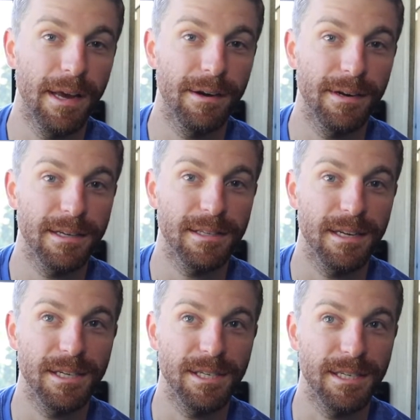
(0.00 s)
at our
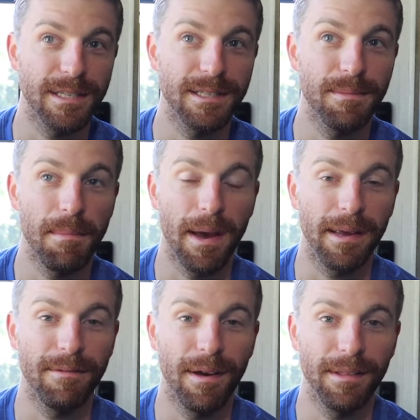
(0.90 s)
destination in
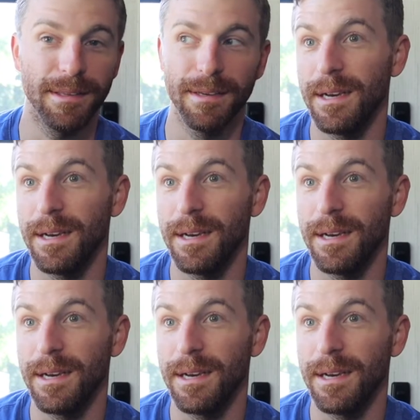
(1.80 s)
Maggie Valley.